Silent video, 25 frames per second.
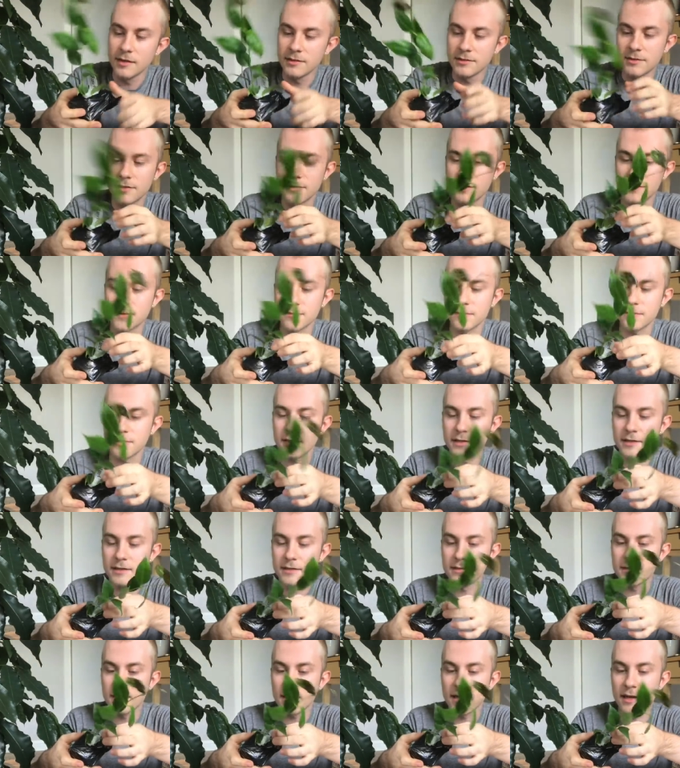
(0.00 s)
So this one
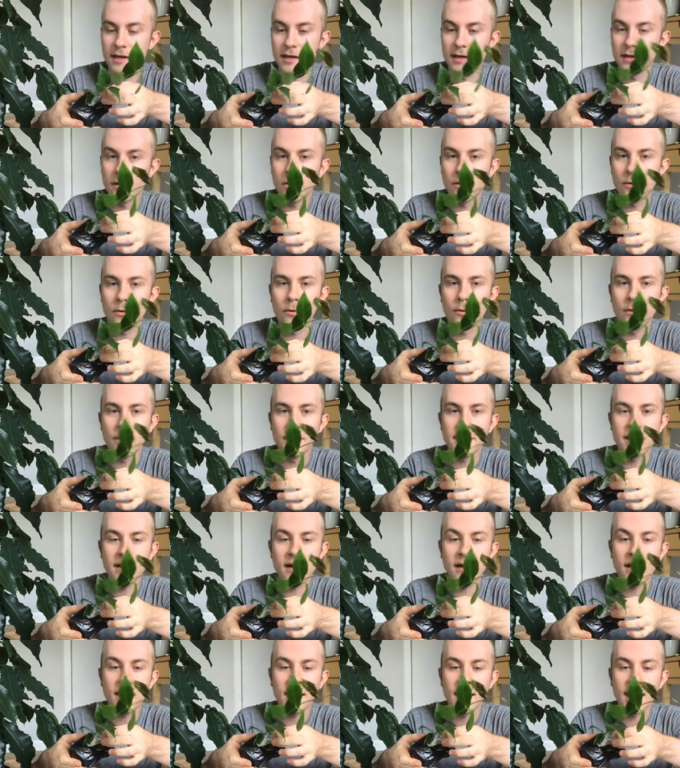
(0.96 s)
is a
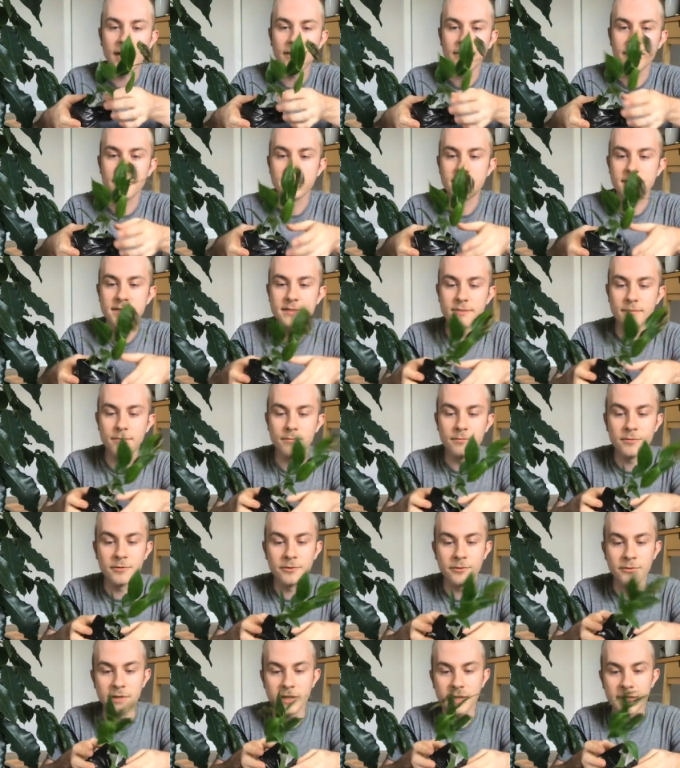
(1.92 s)
Hoya Iris
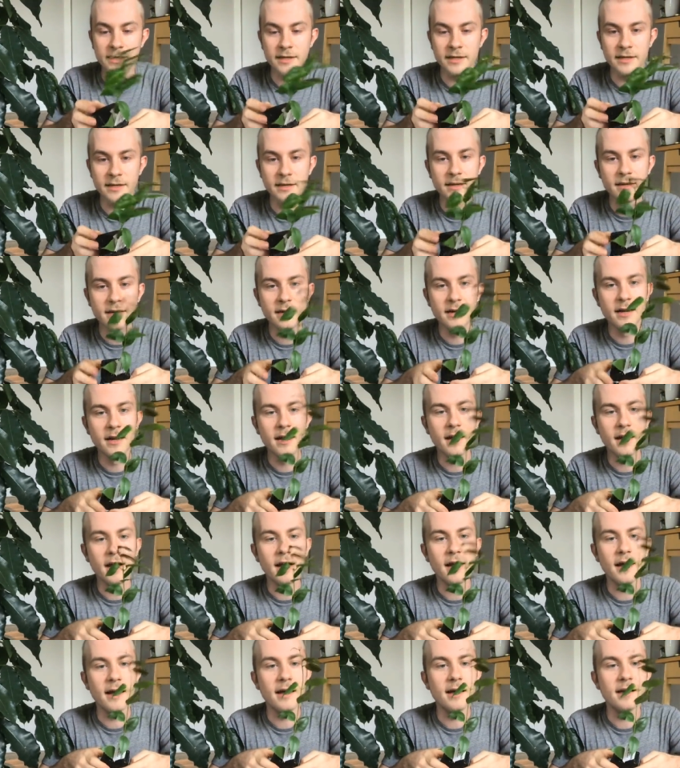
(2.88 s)
Marie,
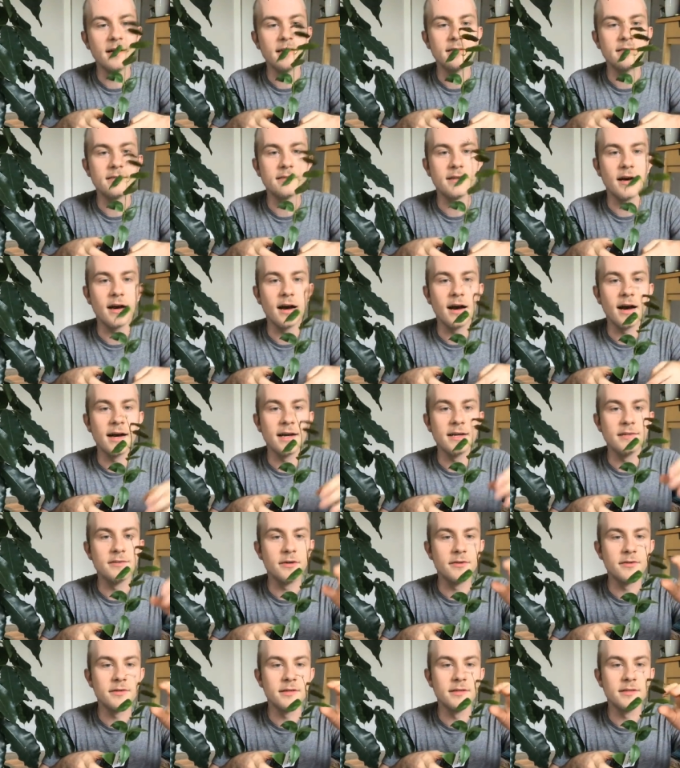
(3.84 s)
and I
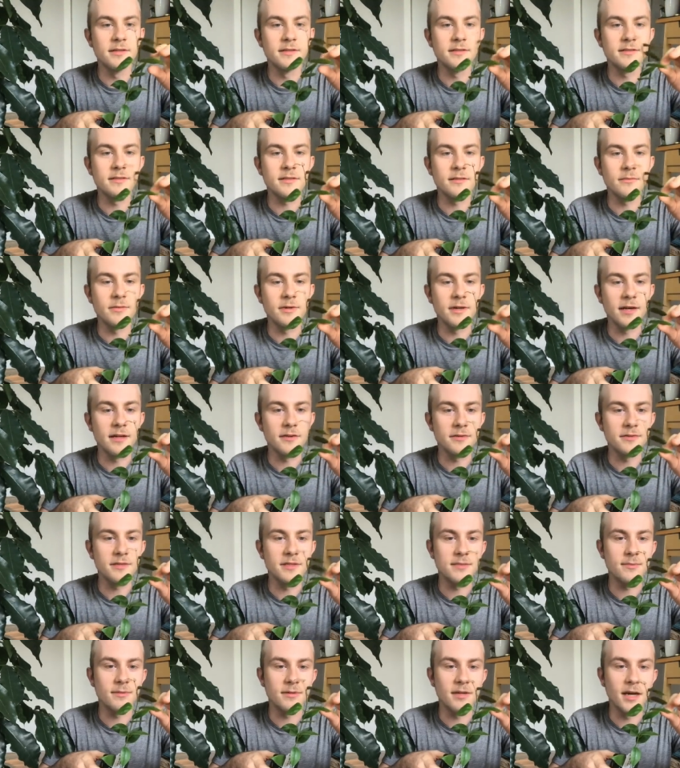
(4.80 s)
noticed when I
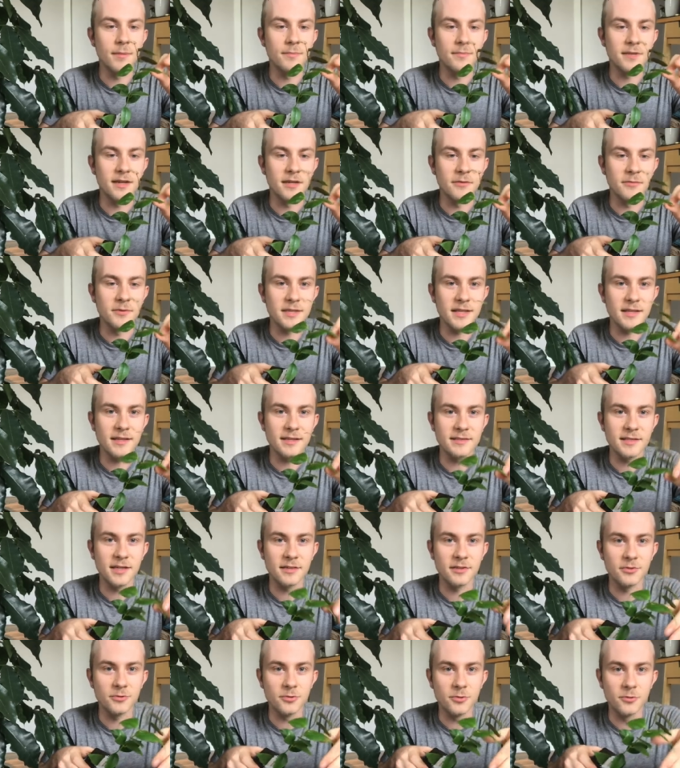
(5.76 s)
looked this one up that I really liked
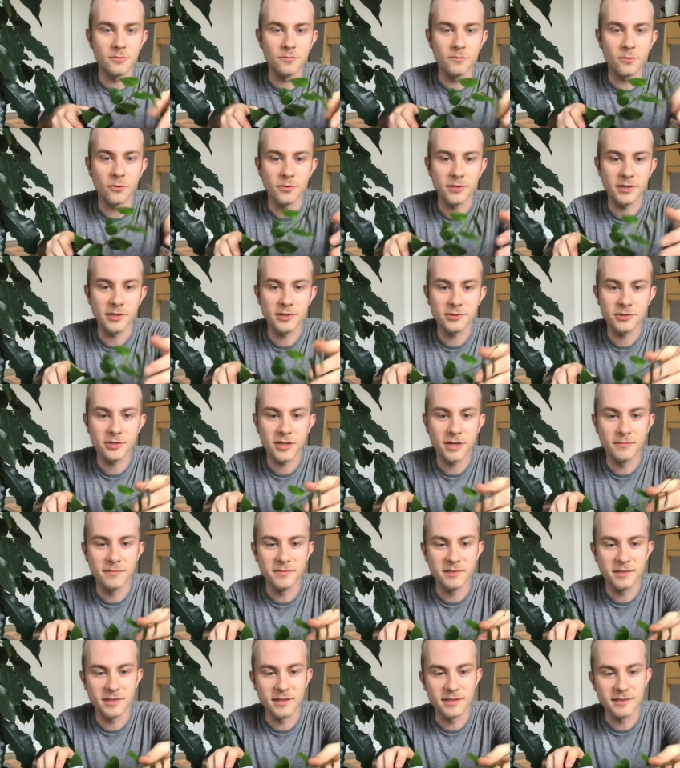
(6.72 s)
how the new foliage
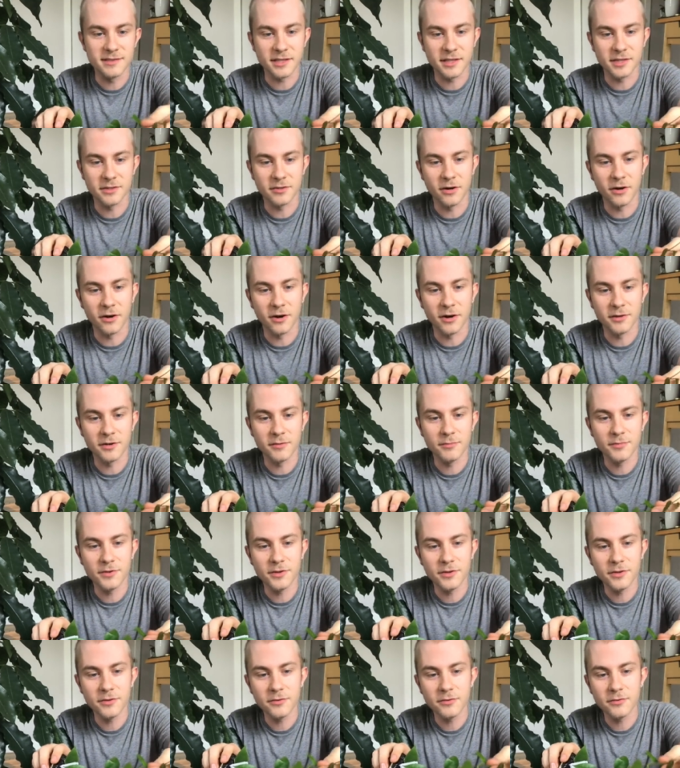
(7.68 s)
comes in. It's like an autumn
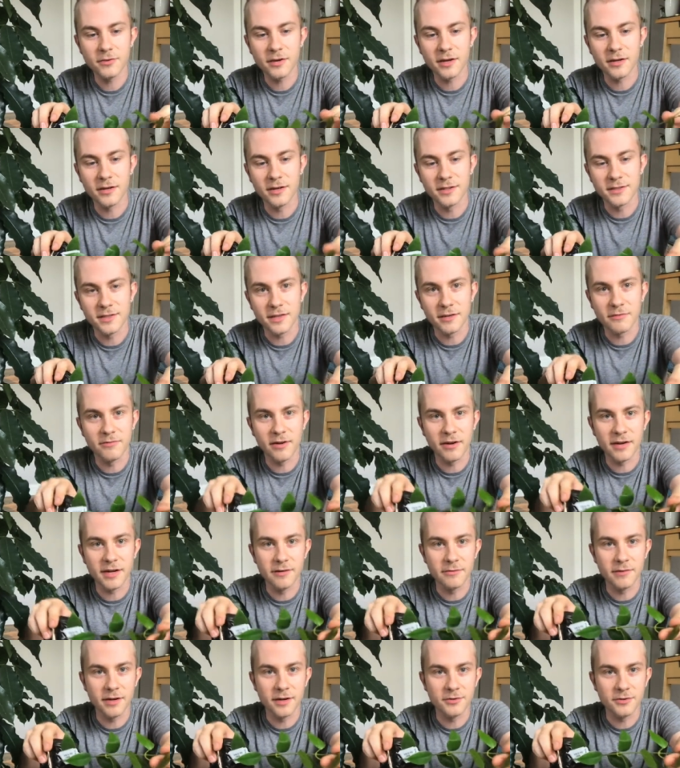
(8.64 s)
hue, it's like
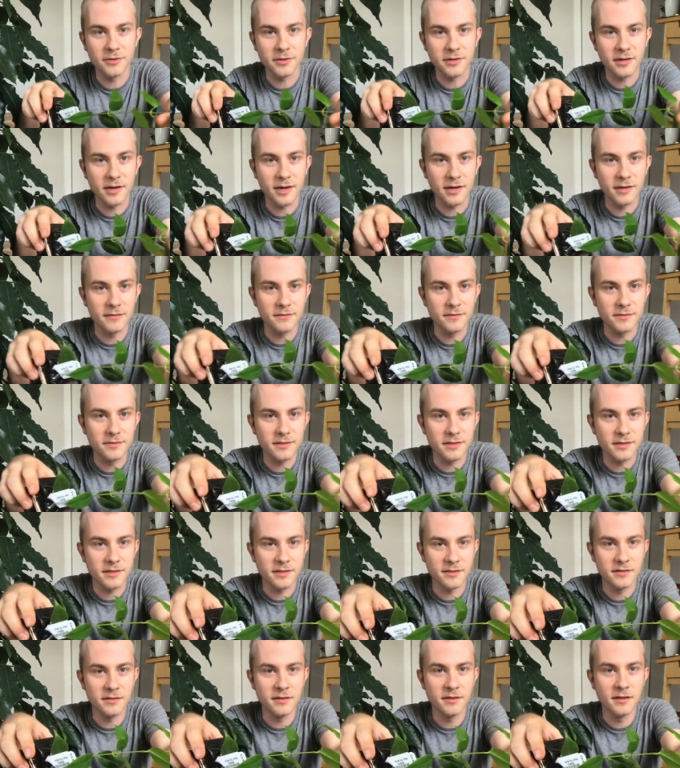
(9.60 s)
very red, you can kind of
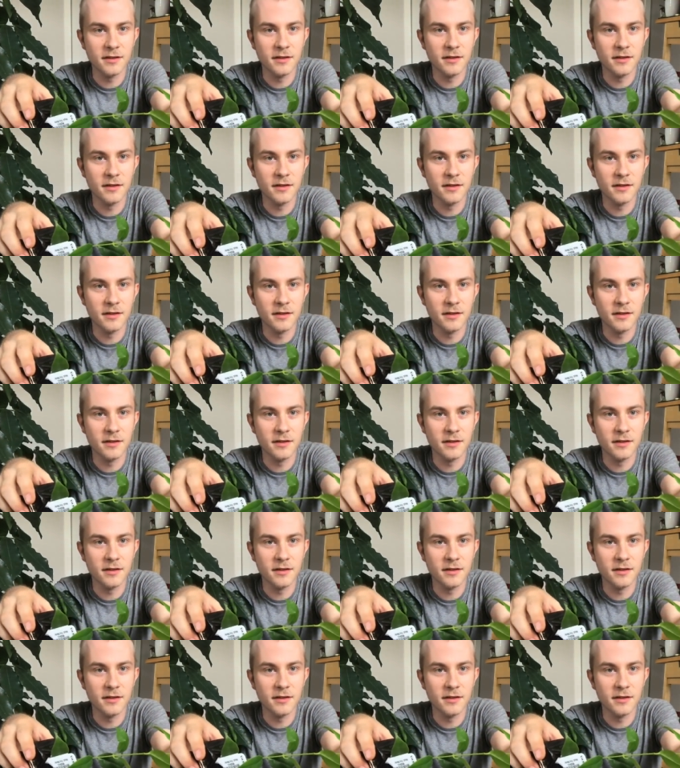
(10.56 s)
see,